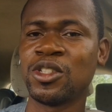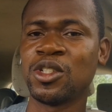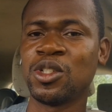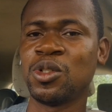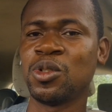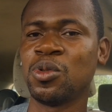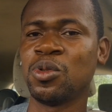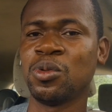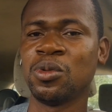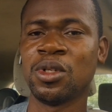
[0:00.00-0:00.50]
to
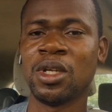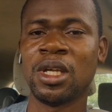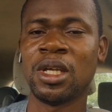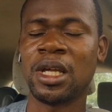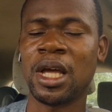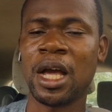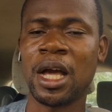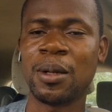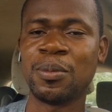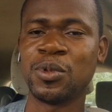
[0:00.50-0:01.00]
you
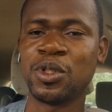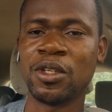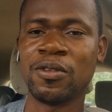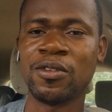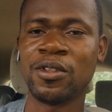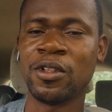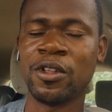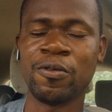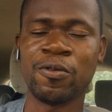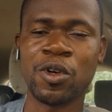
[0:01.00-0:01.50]
to
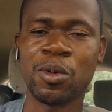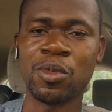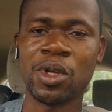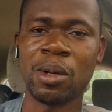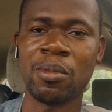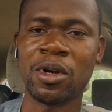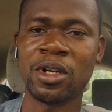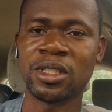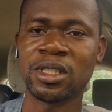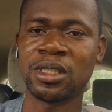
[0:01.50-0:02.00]
even inform you
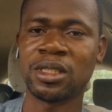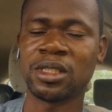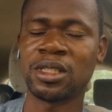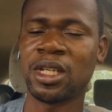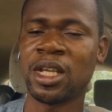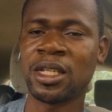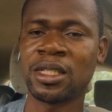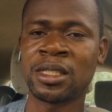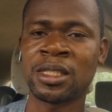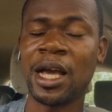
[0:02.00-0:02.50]
about
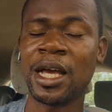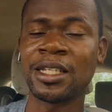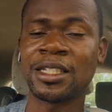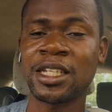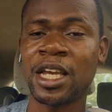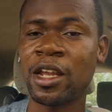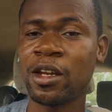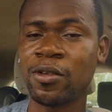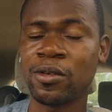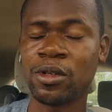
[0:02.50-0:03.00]
that.
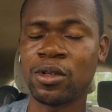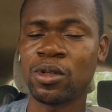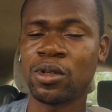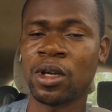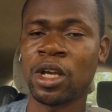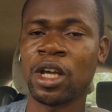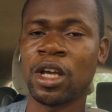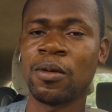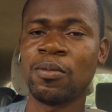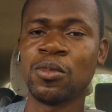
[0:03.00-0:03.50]
Aside
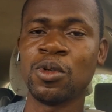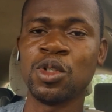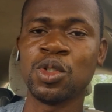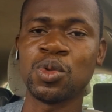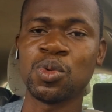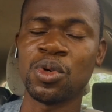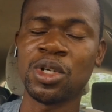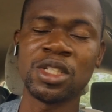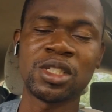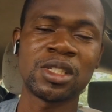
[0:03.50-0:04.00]
those
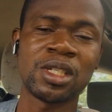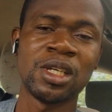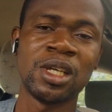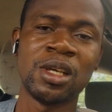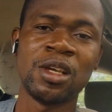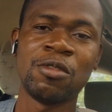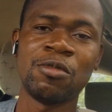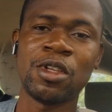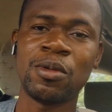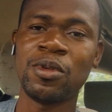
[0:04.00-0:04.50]
with
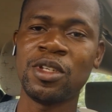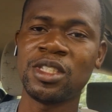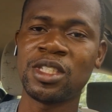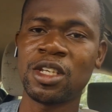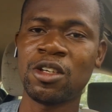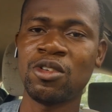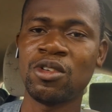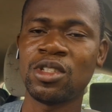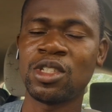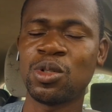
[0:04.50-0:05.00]
maybe
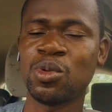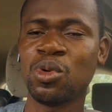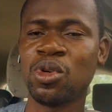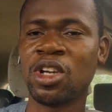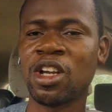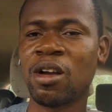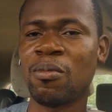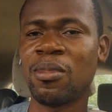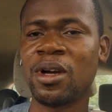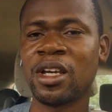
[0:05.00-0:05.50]
integrity will
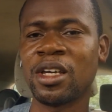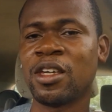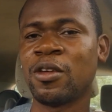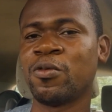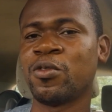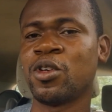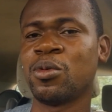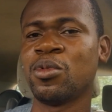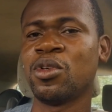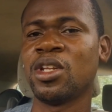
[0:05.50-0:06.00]
come back
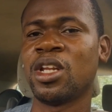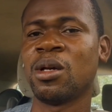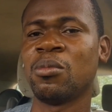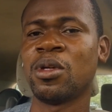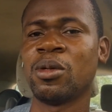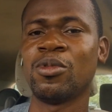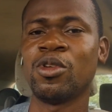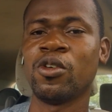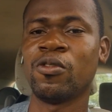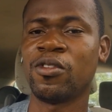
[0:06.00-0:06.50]
inform you that
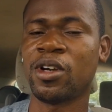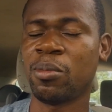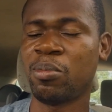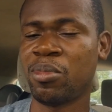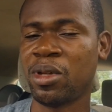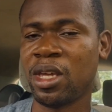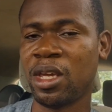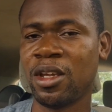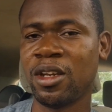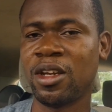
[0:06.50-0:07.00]
maybe you
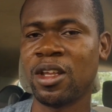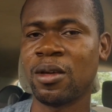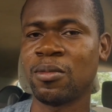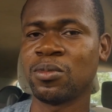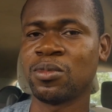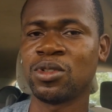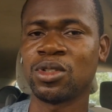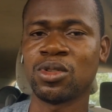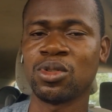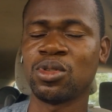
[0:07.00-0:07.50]
overpaid them,
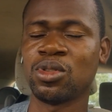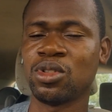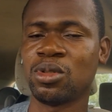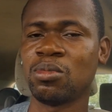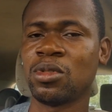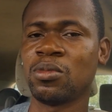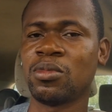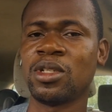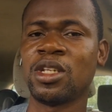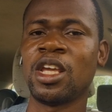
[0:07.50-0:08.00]
so
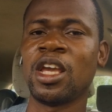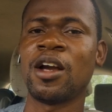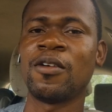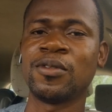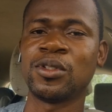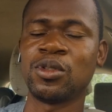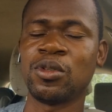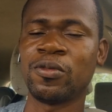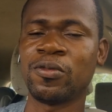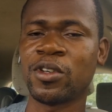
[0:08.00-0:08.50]
maybe they have
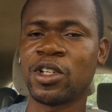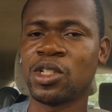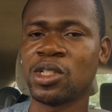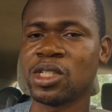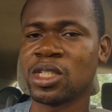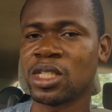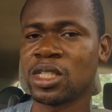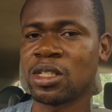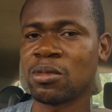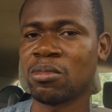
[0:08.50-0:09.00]
to refund you
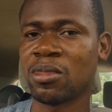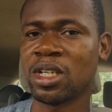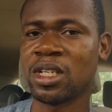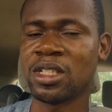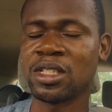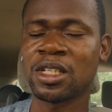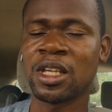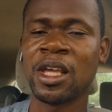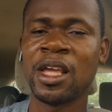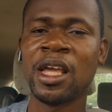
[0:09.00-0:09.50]
certain
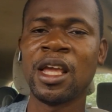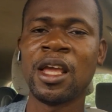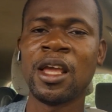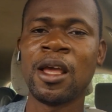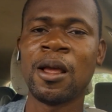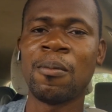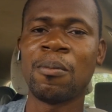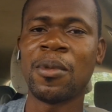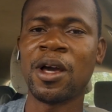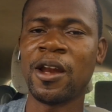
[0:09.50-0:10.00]
monies.
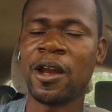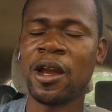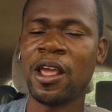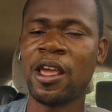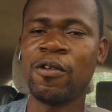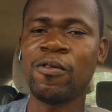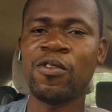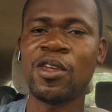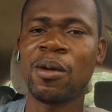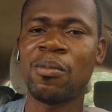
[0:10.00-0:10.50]
But
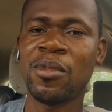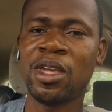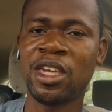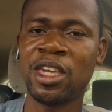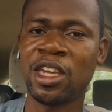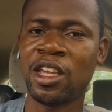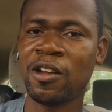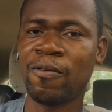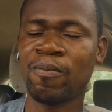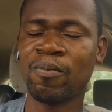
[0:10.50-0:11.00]
if you're
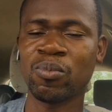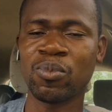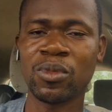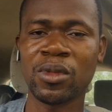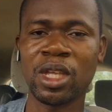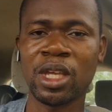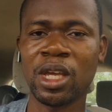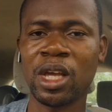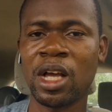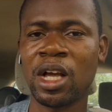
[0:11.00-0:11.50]
making
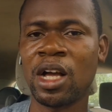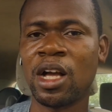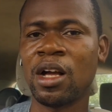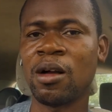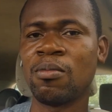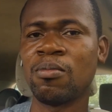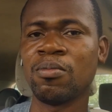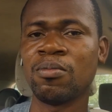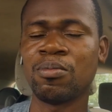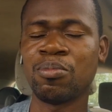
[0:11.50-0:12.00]

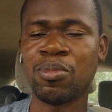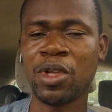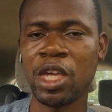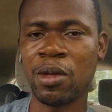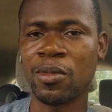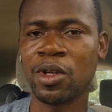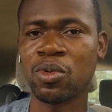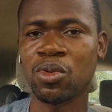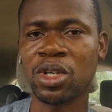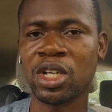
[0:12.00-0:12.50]

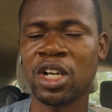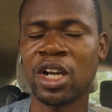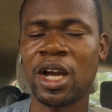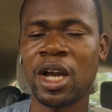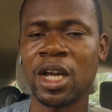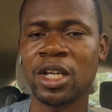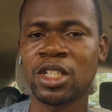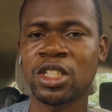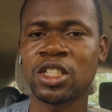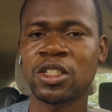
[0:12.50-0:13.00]
payment with
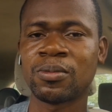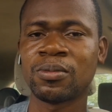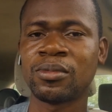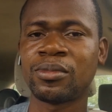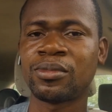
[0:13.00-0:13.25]
cash,